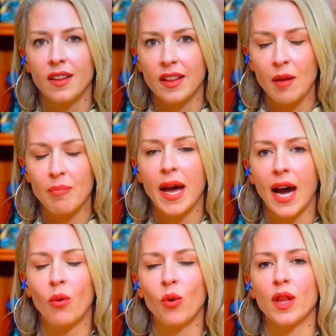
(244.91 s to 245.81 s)
That
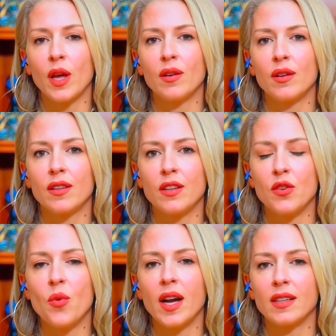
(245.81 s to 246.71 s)
power that the
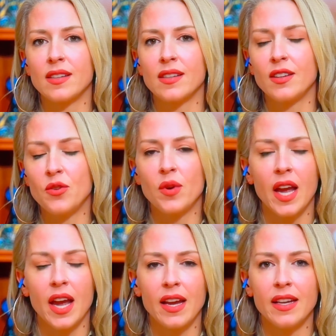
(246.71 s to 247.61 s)
US and
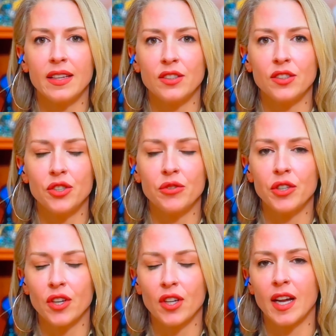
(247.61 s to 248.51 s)
UK and
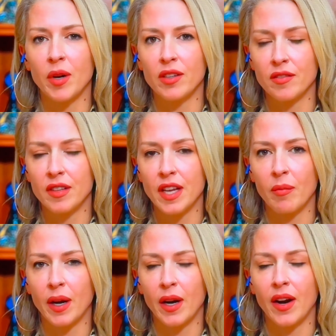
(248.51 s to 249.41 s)
junior collaborators of the
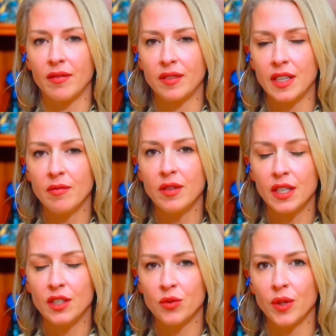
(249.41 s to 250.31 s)
empire have given
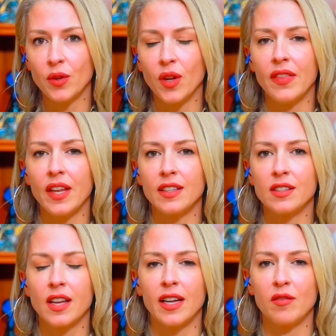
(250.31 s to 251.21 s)
Israel, and then
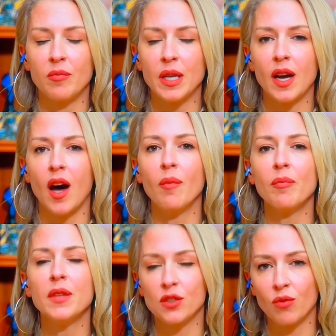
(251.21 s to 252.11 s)
it's kind of
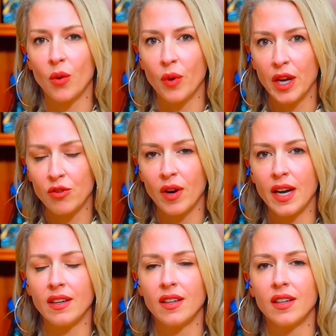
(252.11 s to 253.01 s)
become this runaway
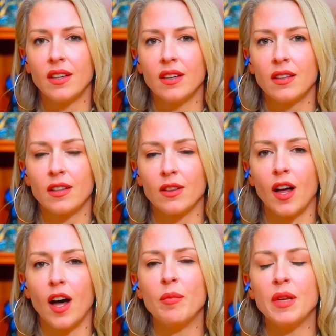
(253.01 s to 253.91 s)
train, the
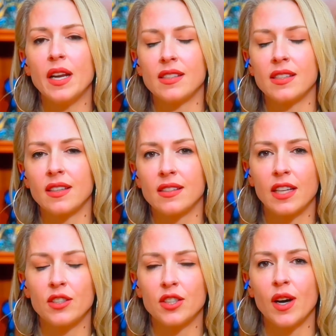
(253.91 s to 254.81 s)
lobbying as an
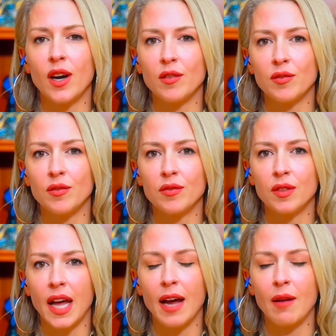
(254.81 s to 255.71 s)
extension of
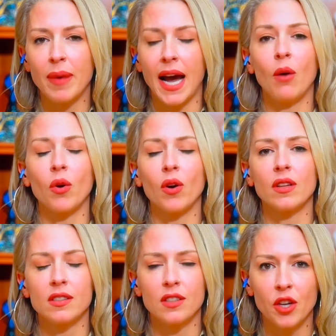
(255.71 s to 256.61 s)
that power
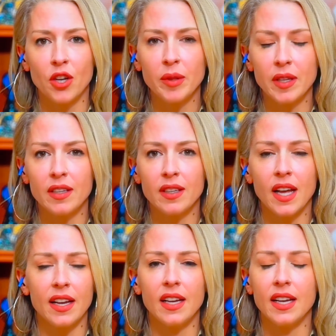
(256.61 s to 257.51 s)
that it's accumulated,
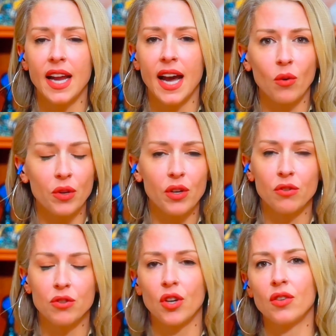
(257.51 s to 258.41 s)
that it now,
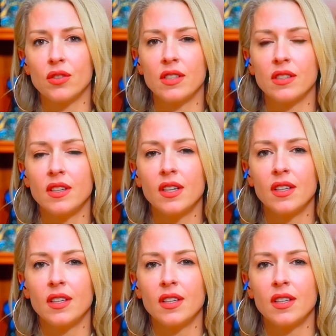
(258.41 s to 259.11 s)
turns and